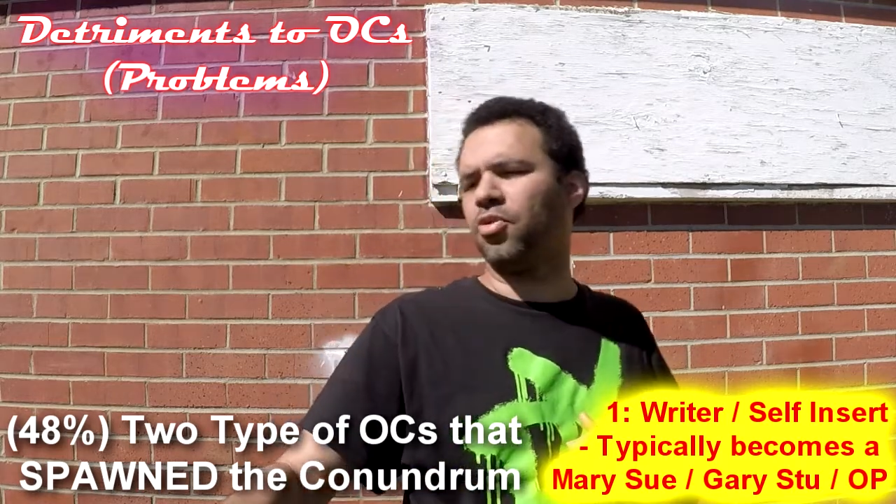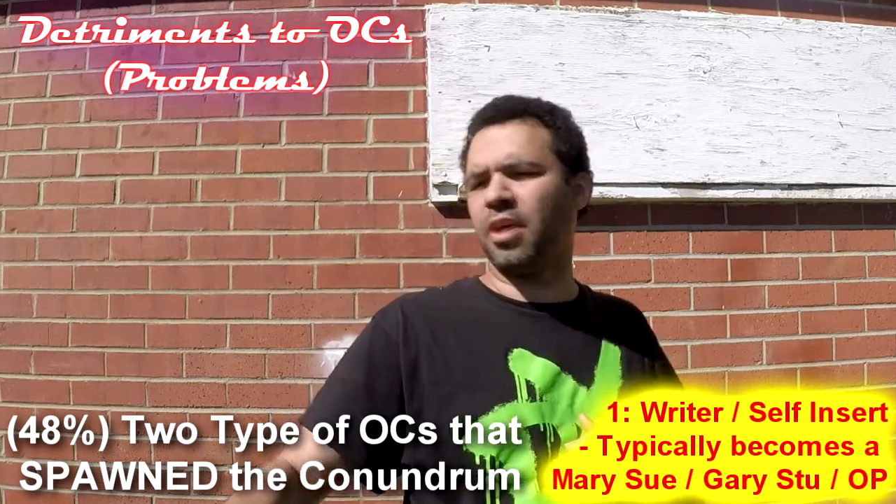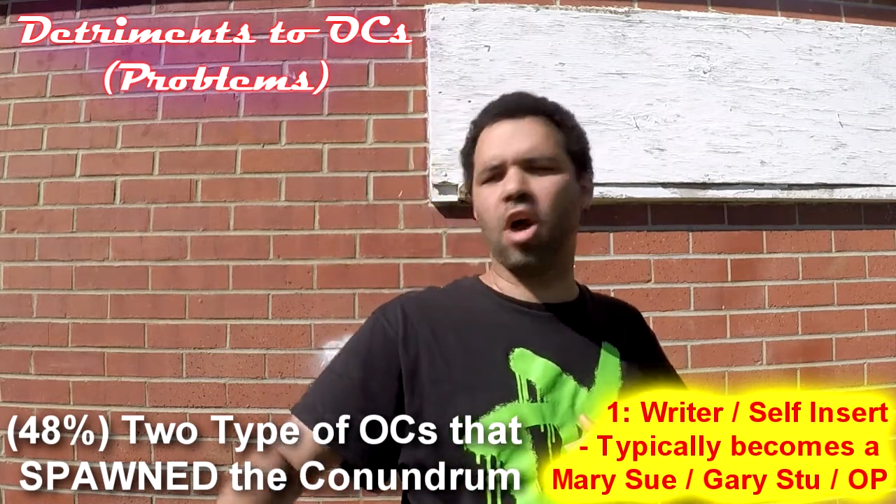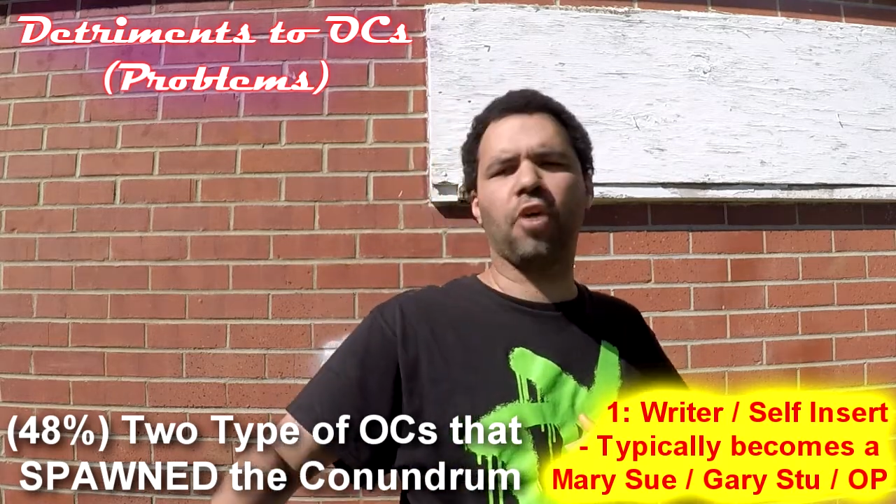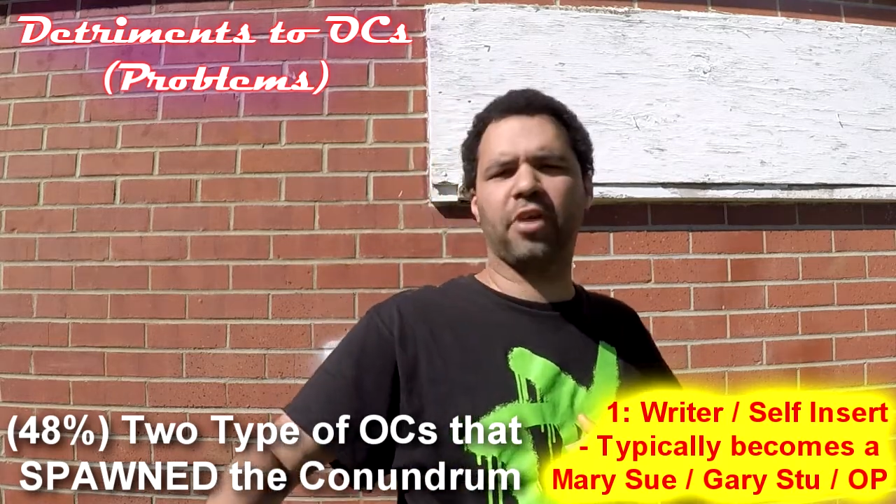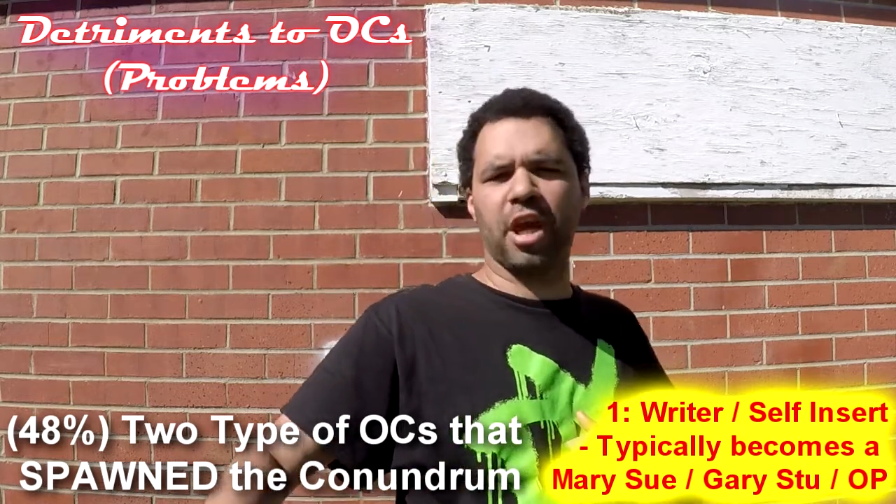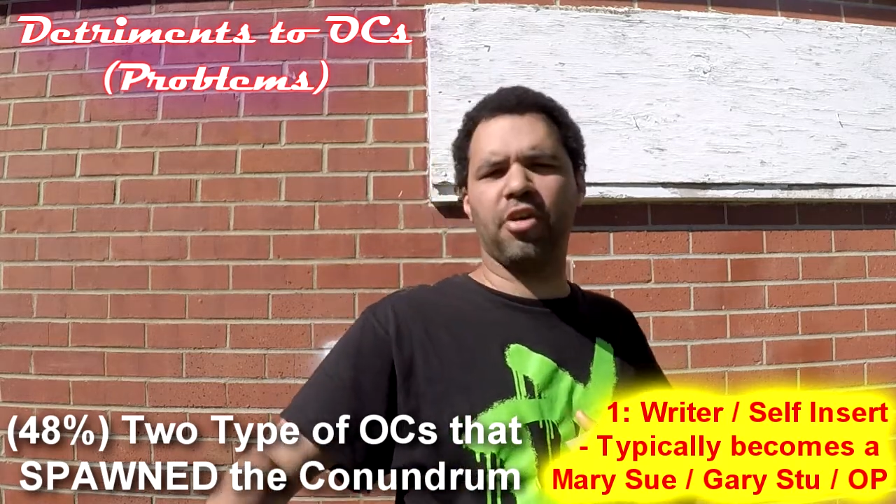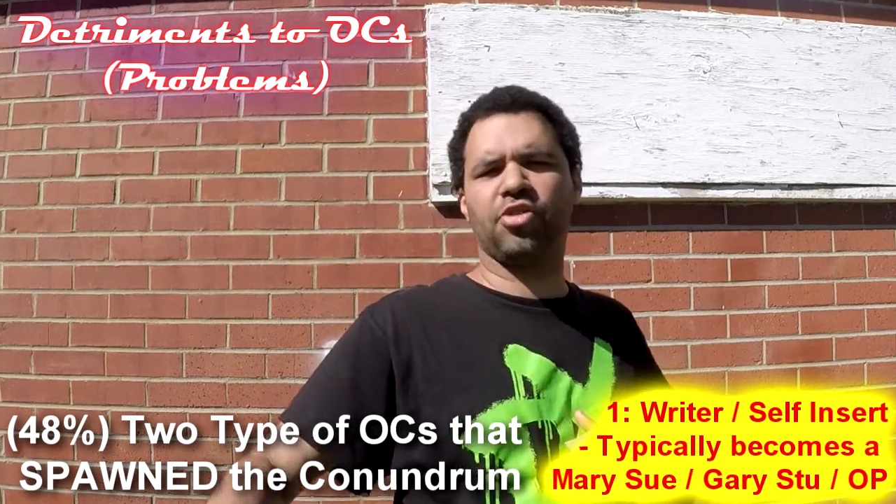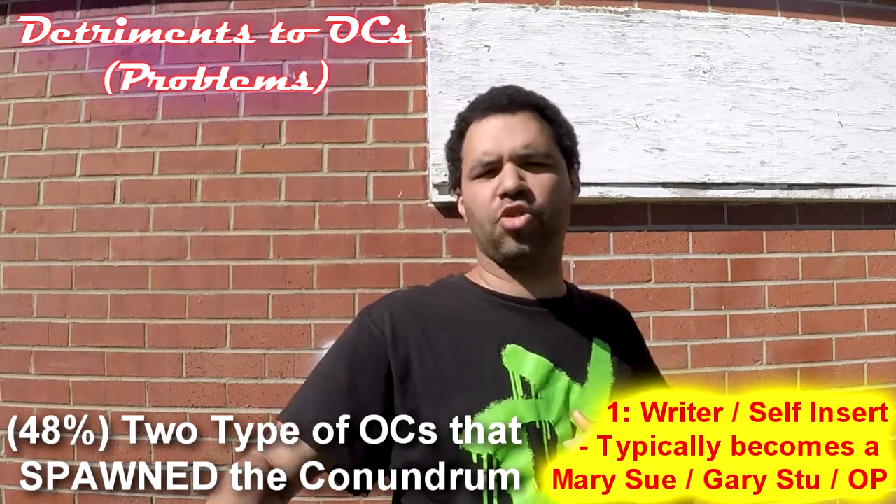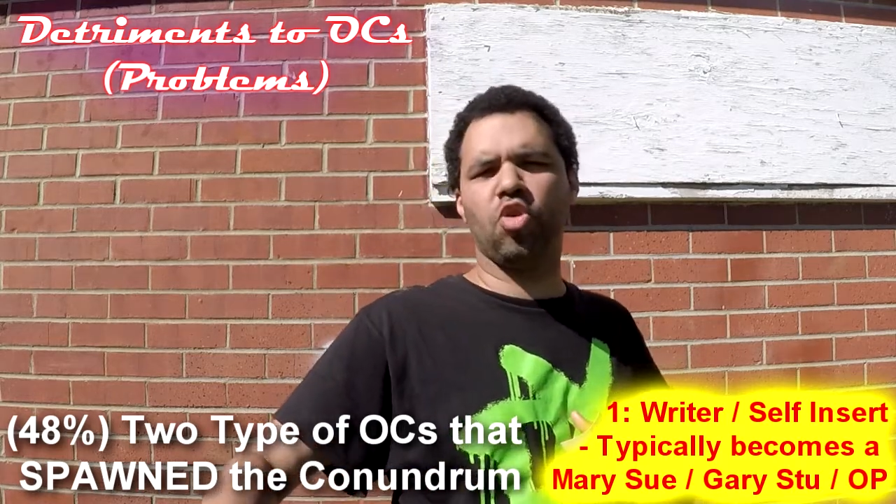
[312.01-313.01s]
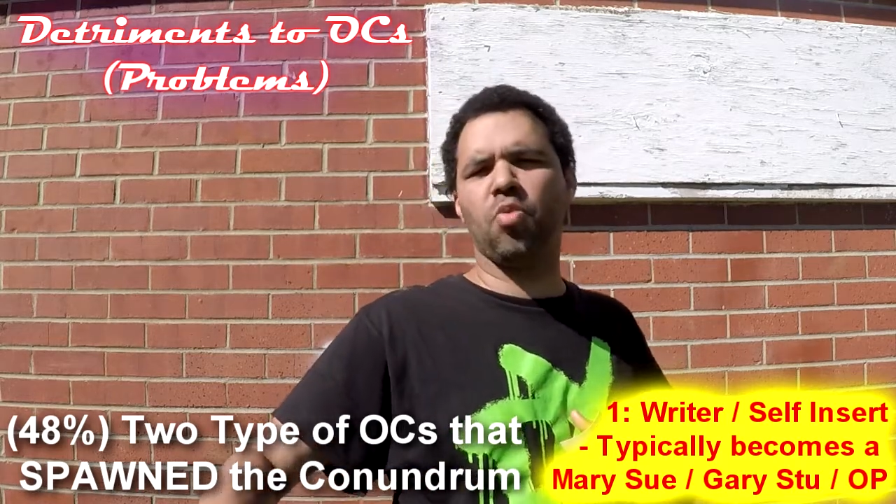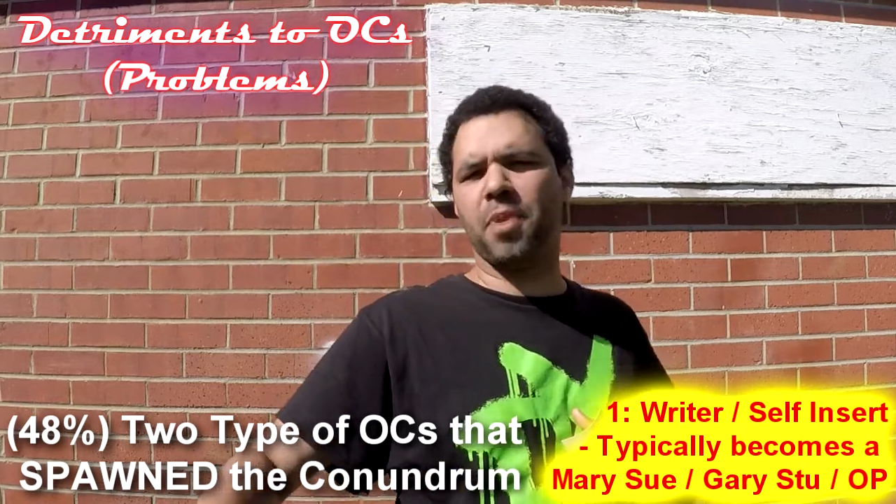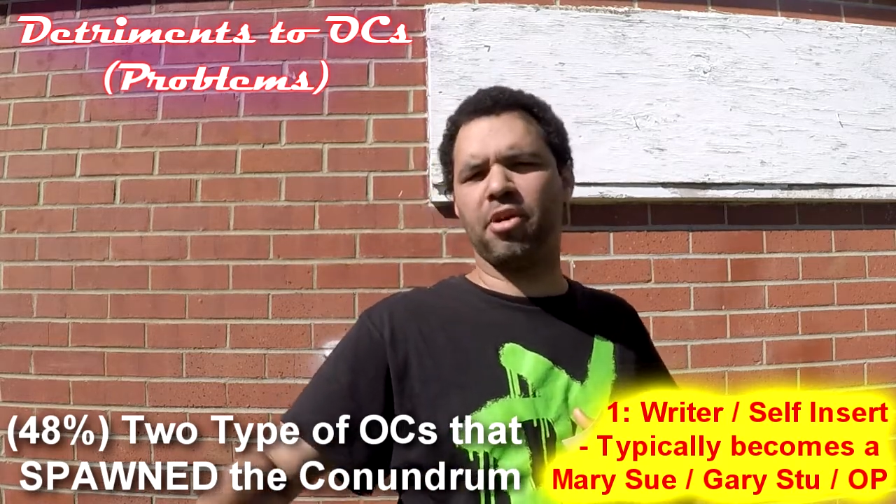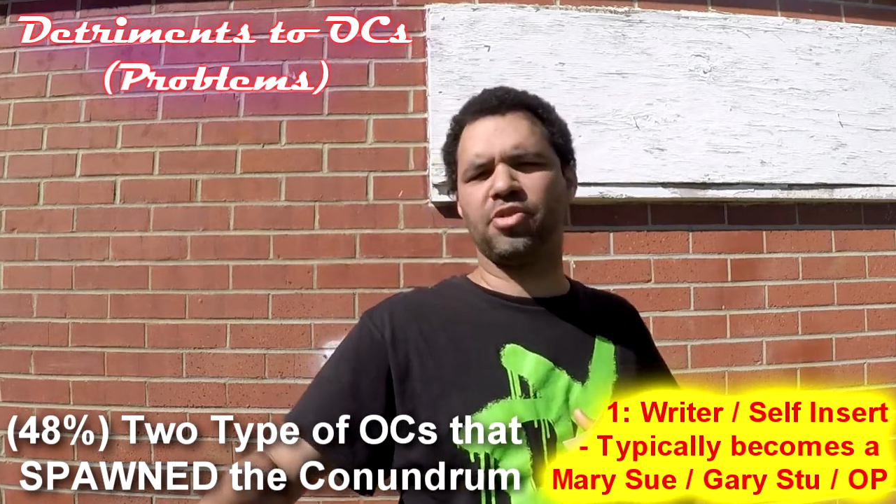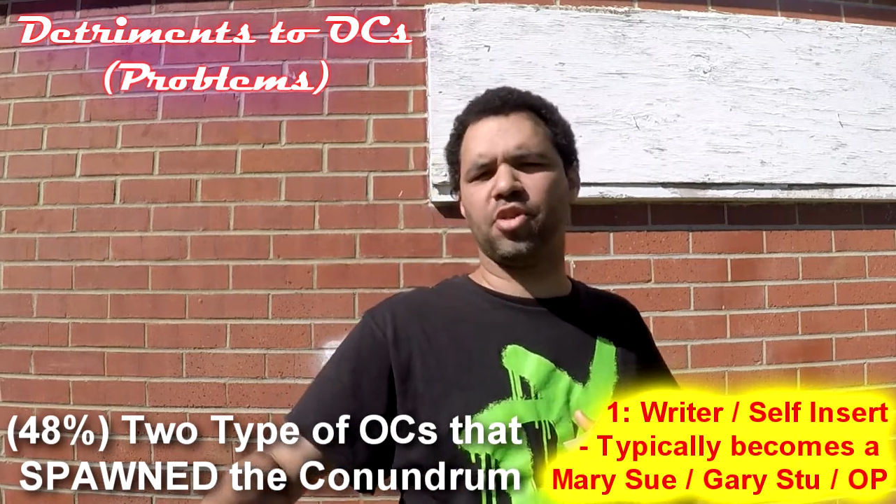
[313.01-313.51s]
They are the Gary Stu,
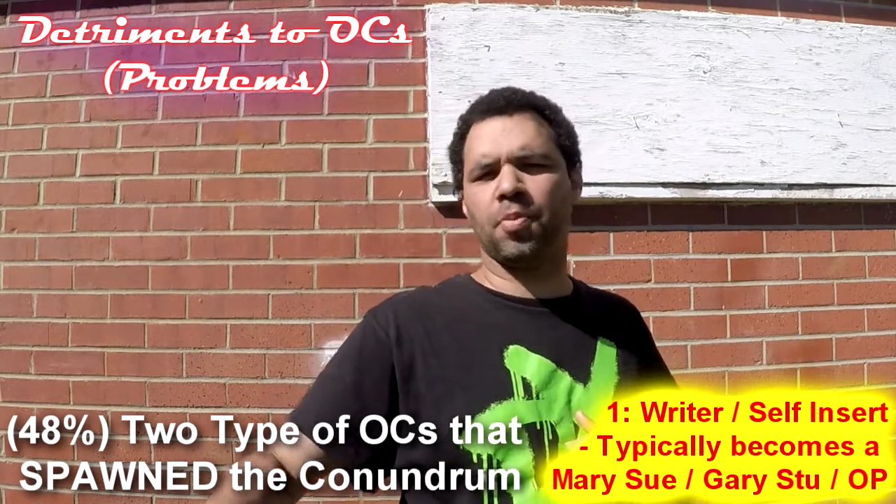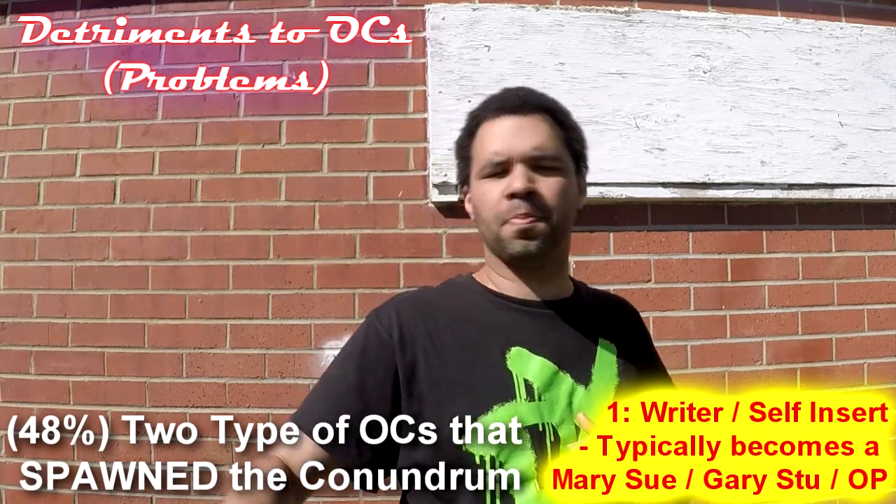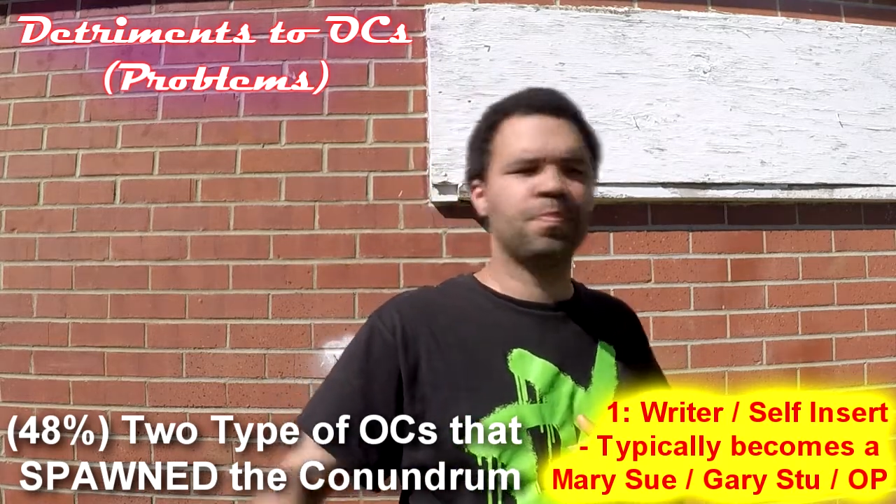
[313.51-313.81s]
Mary Sue.